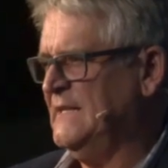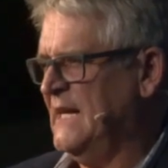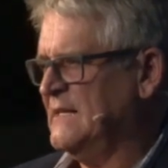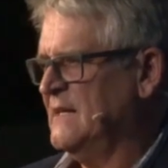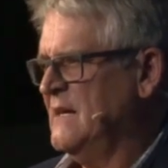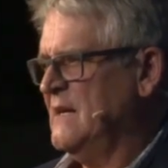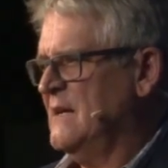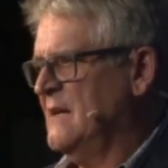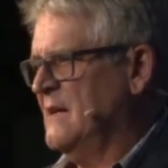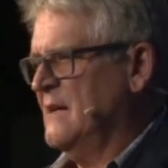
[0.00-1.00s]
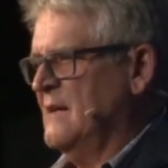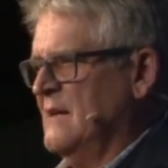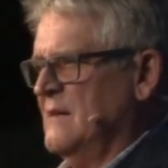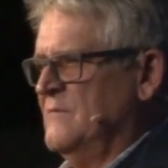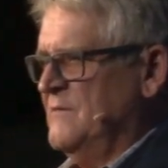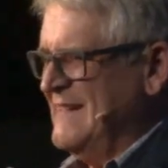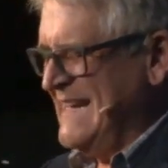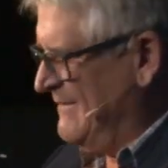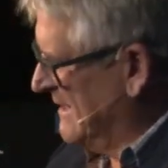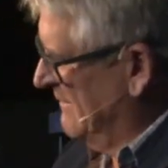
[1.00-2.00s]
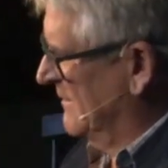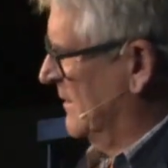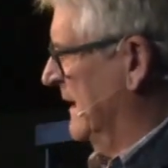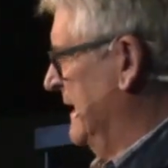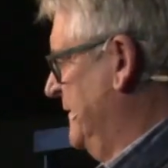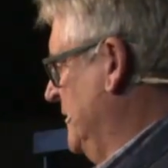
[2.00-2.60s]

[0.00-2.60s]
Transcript: that, if you've never given your life to